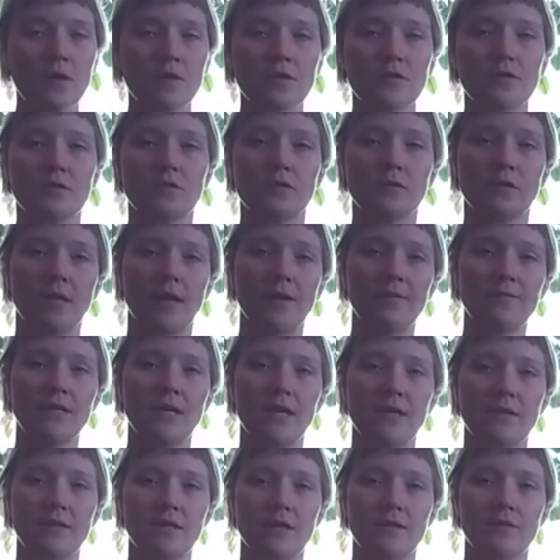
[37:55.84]
So the left
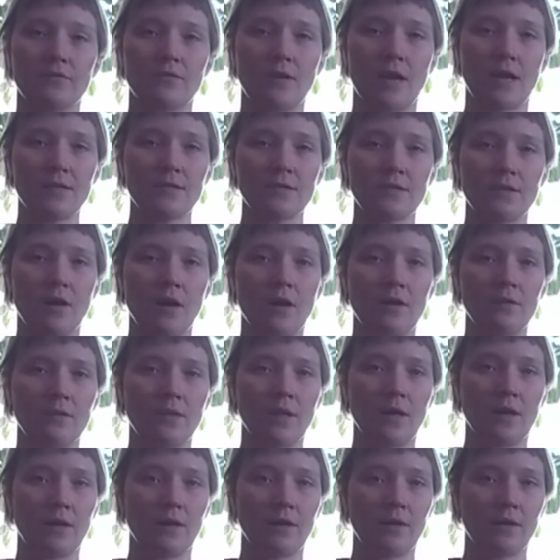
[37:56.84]
hand can rest on
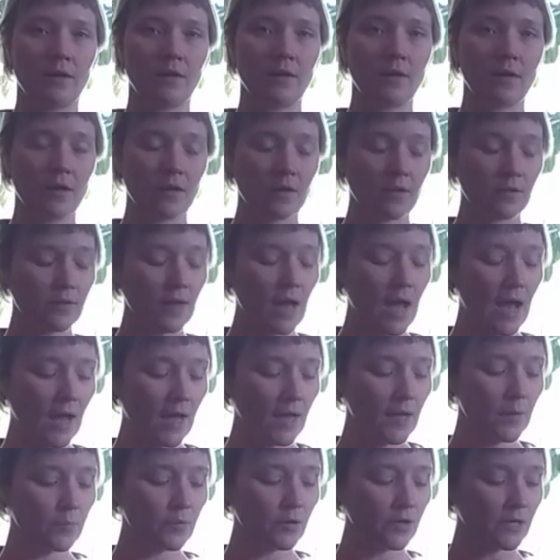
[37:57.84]
the
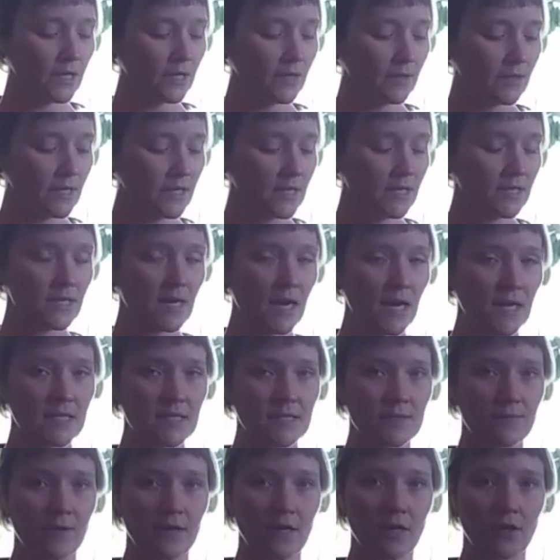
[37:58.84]
thigh, bringing the
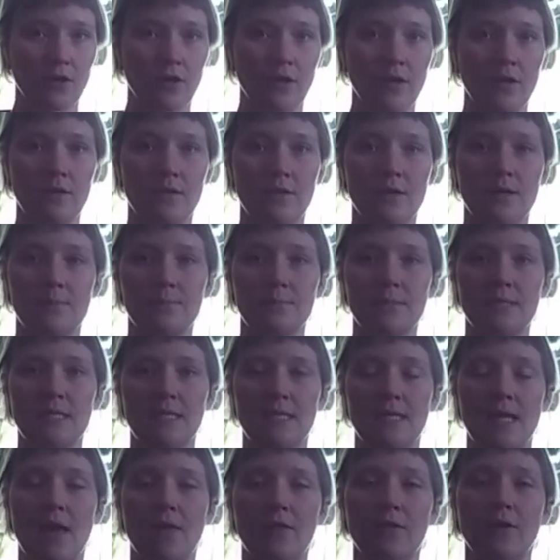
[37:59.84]
index finger and thumb
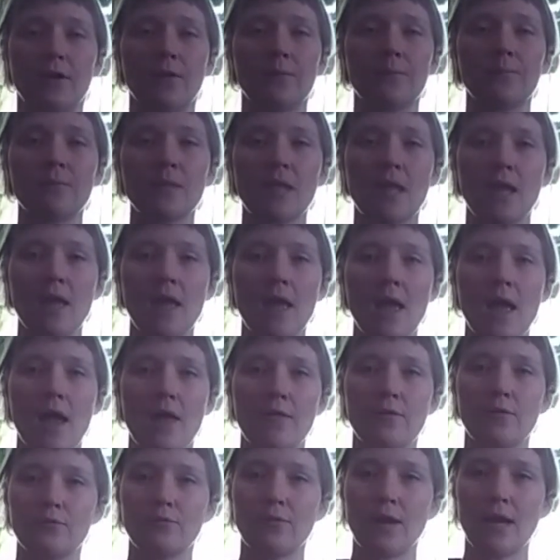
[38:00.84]
together.
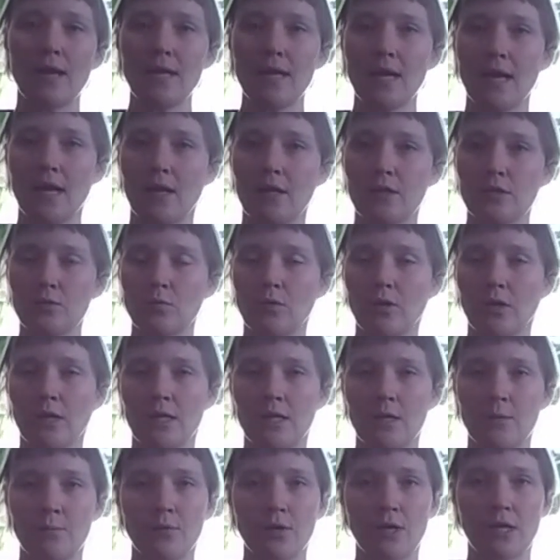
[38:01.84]
And the right hand we're going
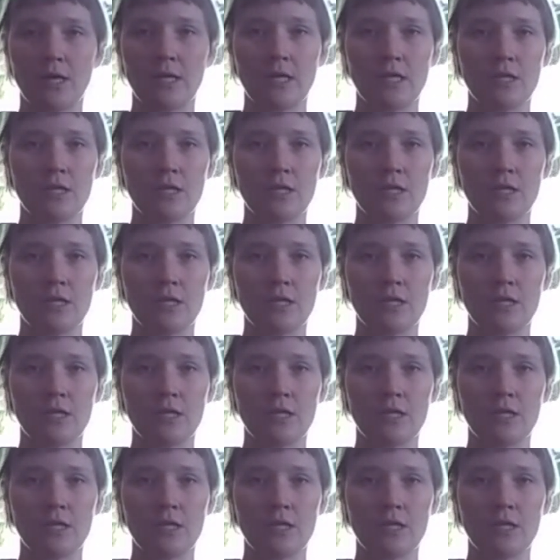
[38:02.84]
to bring